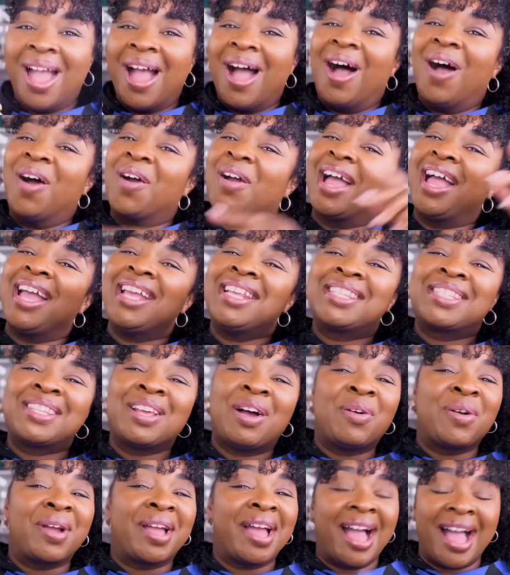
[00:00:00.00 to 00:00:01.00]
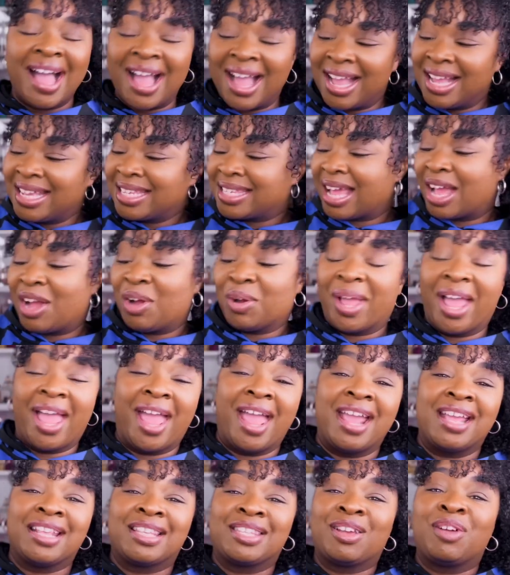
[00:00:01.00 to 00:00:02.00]
Okay, so guys,
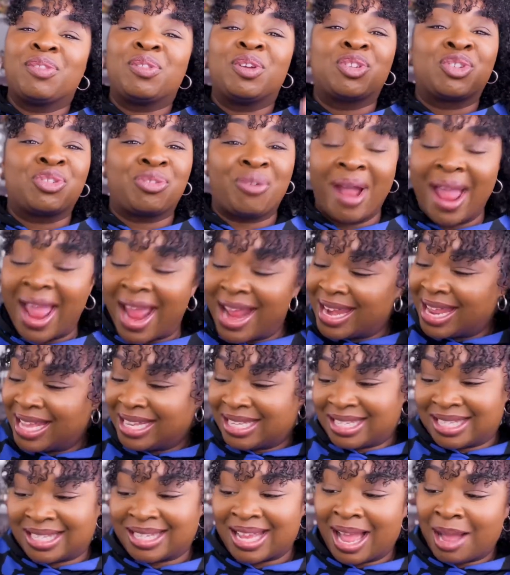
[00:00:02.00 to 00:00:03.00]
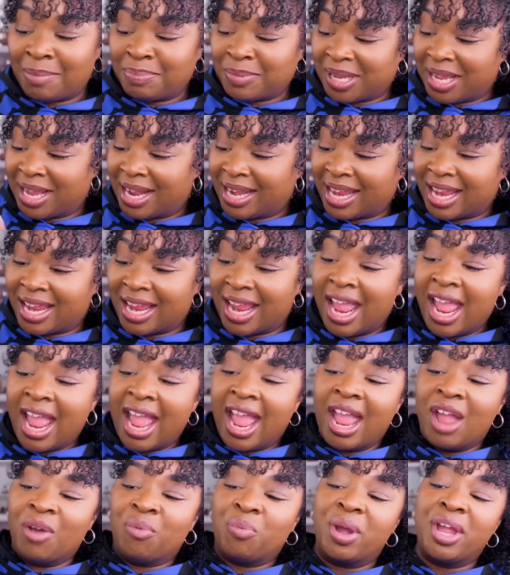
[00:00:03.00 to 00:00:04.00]
okay, so the train has stopped, honey,
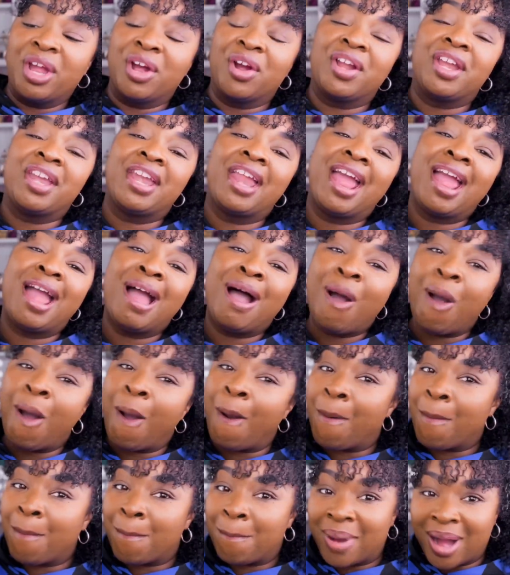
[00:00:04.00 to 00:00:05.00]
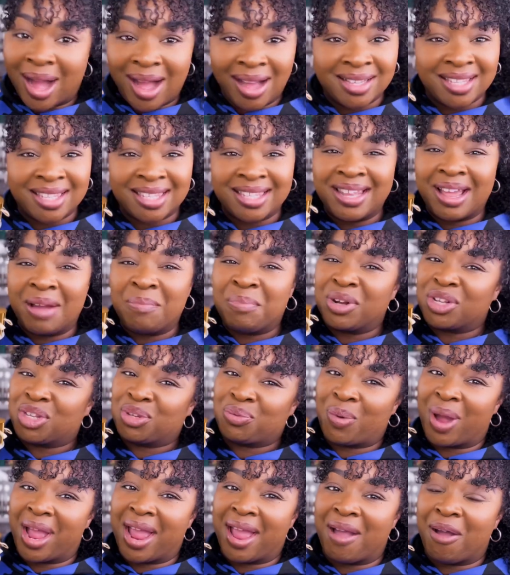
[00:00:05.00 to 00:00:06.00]
and we are now on box number
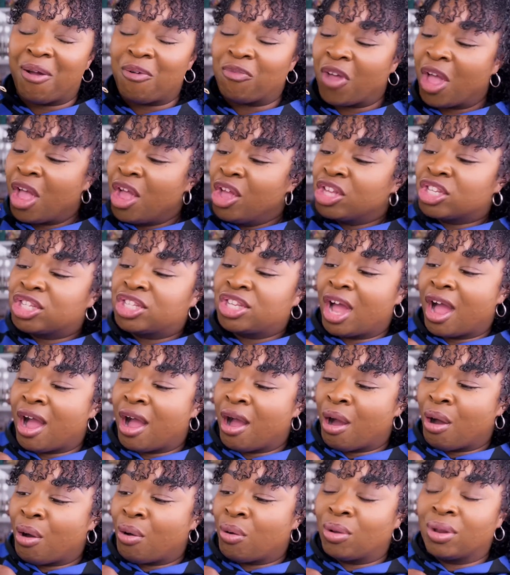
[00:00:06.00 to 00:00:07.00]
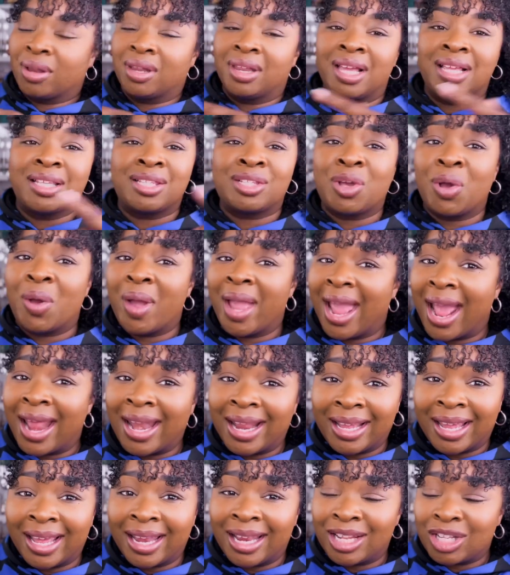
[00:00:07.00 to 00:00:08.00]
12. So let's go ahead
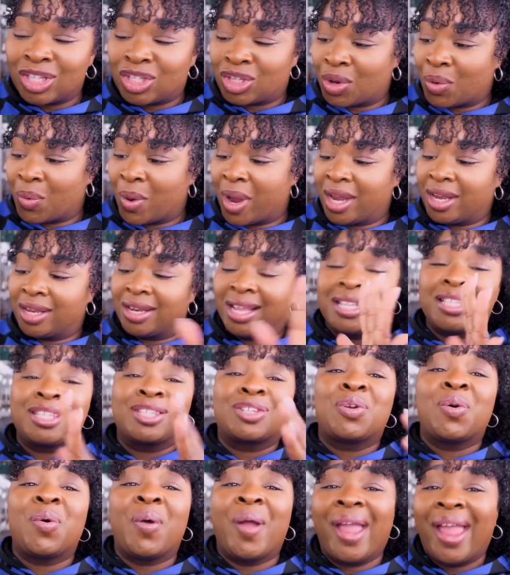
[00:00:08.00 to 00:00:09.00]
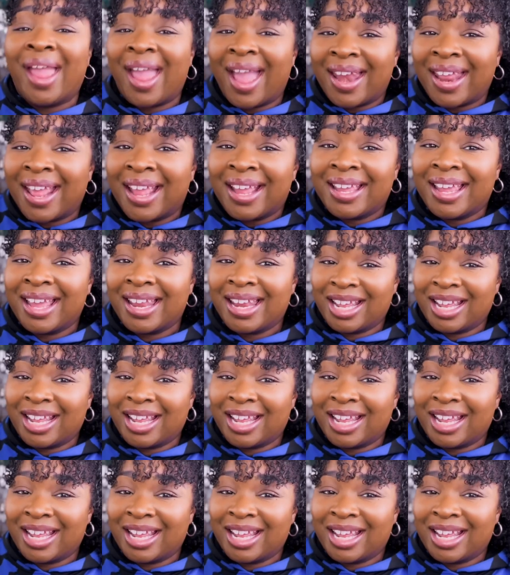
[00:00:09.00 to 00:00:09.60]
and get into it. Let's go ahead and get